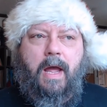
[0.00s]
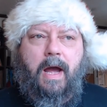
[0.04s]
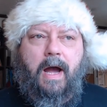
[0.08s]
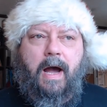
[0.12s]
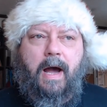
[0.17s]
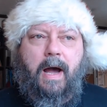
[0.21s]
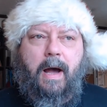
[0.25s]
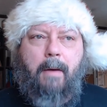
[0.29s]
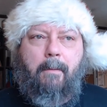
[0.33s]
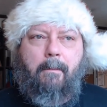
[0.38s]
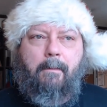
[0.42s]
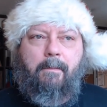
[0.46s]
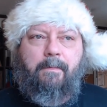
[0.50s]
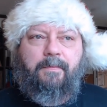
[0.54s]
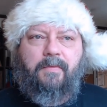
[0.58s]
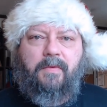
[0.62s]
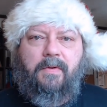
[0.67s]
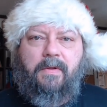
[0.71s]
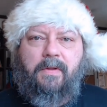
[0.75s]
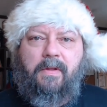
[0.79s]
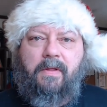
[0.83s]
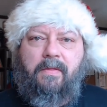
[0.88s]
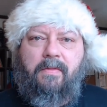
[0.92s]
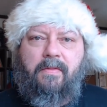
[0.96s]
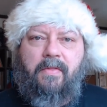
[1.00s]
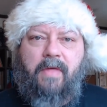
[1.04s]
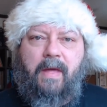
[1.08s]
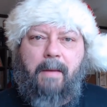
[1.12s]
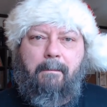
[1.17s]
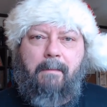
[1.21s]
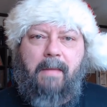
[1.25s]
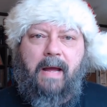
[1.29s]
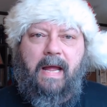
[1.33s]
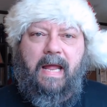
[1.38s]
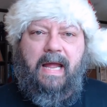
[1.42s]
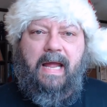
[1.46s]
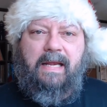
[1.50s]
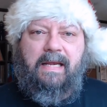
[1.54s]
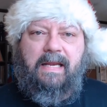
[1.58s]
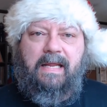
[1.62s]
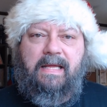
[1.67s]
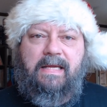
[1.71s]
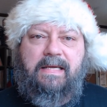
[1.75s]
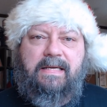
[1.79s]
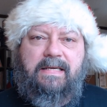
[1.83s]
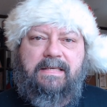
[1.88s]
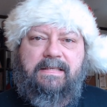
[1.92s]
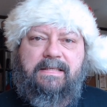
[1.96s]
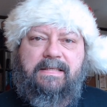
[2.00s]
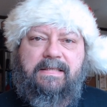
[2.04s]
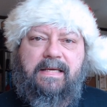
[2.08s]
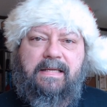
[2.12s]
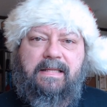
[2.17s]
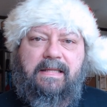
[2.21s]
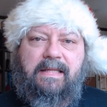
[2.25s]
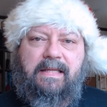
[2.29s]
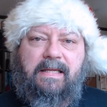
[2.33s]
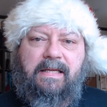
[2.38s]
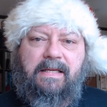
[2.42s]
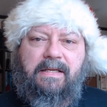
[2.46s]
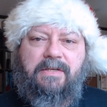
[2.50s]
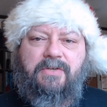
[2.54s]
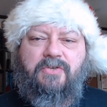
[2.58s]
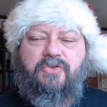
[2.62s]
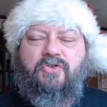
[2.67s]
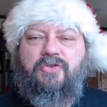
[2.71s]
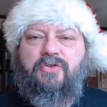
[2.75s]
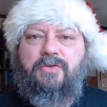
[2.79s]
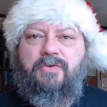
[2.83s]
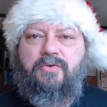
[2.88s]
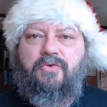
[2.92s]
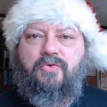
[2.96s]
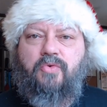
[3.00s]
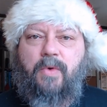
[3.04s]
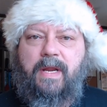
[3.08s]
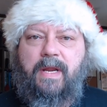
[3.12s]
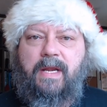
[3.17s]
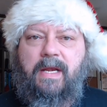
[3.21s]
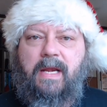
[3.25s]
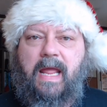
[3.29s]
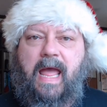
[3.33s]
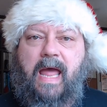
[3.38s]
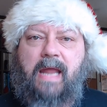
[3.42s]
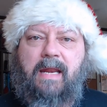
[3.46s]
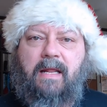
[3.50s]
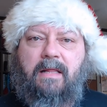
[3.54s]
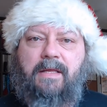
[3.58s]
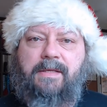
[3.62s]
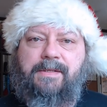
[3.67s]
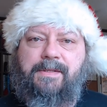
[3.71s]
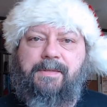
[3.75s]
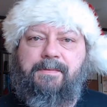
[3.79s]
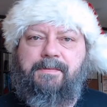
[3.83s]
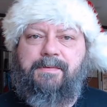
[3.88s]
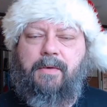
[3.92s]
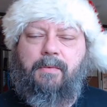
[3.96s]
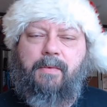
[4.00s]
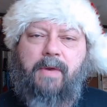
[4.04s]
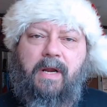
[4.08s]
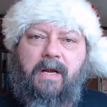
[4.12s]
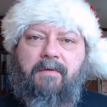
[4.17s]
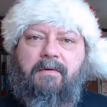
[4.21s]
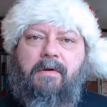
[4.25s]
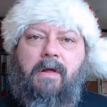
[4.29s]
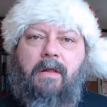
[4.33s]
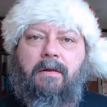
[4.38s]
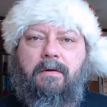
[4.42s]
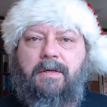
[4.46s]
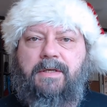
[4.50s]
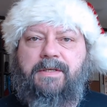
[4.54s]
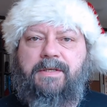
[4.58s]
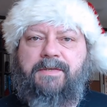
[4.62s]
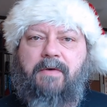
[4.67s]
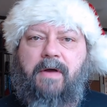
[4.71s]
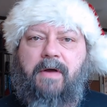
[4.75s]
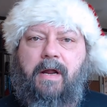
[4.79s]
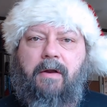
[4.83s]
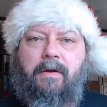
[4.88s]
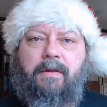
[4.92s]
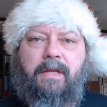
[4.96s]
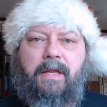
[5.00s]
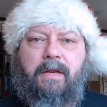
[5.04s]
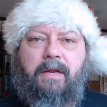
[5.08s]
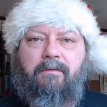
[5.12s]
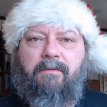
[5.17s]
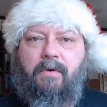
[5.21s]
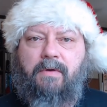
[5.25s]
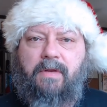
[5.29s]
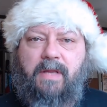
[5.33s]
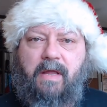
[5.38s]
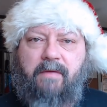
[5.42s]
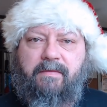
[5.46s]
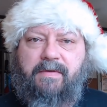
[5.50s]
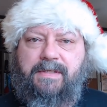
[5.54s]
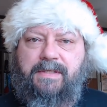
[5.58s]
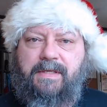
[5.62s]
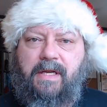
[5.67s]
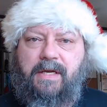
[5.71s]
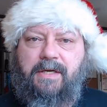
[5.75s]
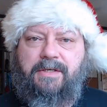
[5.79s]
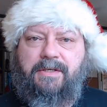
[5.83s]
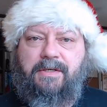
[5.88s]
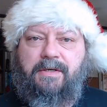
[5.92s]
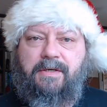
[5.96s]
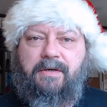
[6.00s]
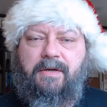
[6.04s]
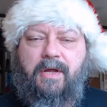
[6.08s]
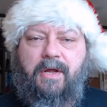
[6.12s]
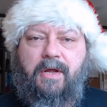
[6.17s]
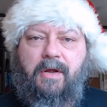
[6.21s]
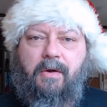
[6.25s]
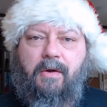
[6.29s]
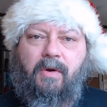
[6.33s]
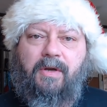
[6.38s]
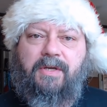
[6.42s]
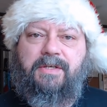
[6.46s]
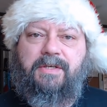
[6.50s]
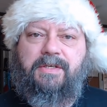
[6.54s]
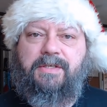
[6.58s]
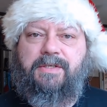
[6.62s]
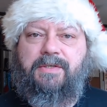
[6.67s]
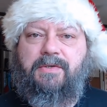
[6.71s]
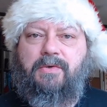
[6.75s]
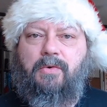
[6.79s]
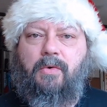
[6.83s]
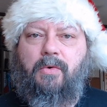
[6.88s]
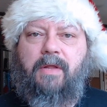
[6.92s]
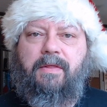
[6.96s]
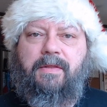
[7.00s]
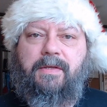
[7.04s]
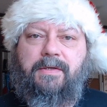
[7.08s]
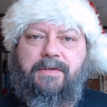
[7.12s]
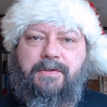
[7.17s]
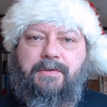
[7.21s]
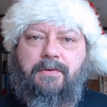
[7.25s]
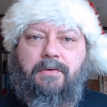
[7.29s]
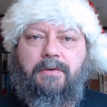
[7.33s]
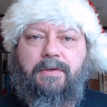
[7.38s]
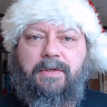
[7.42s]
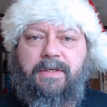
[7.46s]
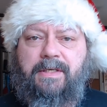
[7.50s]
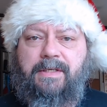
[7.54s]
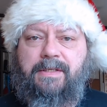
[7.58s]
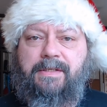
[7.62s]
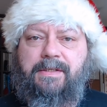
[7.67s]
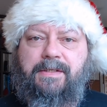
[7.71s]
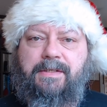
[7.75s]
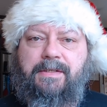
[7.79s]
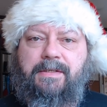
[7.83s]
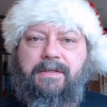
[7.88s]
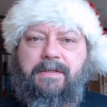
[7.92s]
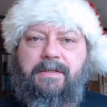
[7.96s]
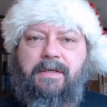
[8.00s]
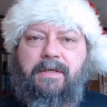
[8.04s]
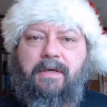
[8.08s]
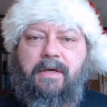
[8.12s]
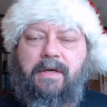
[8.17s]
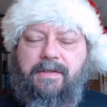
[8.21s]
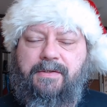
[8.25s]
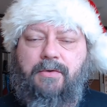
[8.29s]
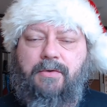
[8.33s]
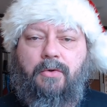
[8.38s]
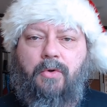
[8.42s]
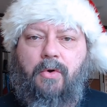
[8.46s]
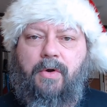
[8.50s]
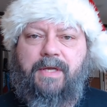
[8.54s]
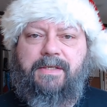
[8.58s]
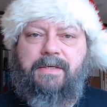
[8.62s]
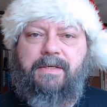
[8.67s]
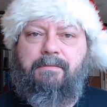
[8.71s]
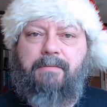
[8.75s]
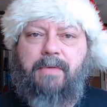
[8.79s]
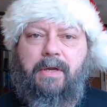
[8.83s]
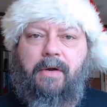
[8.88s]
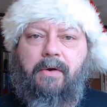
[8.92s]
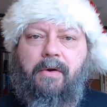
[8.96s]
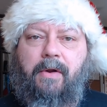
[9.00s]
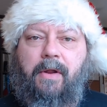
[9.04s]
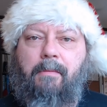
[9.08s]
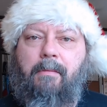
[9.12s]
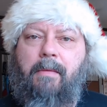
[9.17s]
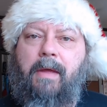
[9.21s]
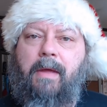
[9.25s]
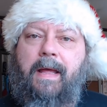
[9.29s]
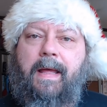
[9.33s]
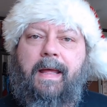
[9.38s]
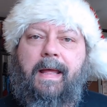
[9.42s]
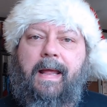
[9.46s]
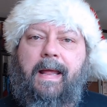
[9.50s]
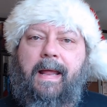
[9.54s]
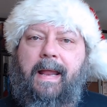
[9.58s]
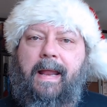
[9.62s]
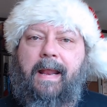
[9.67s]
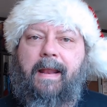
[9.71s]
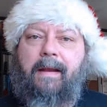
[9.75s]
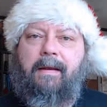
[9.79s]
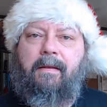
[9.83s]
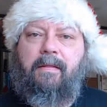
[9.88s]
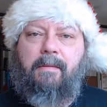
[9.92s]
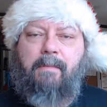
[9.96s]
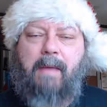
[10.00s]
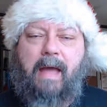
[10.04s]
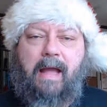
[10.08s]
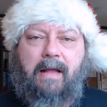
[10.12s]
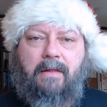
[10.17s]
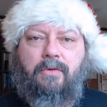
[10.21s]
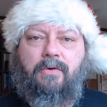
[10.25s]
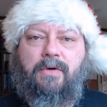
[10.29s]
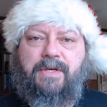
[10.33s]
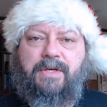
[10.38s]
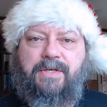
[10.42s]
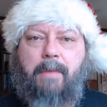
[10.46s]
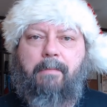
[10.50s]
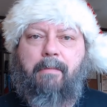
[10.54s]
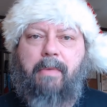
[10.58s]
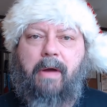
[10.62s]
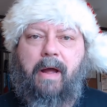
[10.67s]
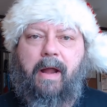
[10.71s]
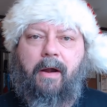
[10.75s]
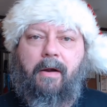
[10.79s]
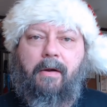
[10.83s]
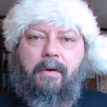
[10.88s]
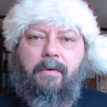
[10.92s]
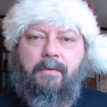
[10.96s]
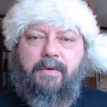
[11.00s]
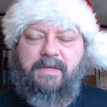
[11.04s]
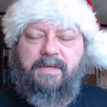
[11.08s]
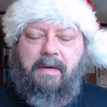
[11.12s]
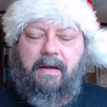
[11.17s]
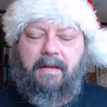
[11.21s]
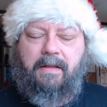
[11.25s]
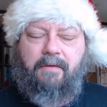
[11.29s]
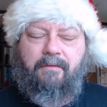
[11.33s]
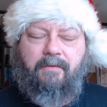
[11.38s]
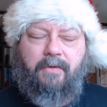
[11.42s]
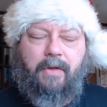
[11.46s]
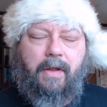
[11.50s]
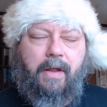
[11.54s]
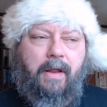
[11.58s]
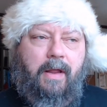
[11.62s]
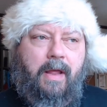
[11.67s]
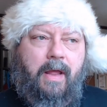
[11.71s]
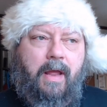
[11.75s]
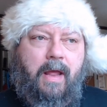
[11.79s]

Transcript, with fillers: Um, that my idea is that the twin cataclysms, the Rain of Colorless Fire and the Invoked Devastation, which destroyed the Suli's, uh, Suloise Imperium and the Baklunish Empire, respectively,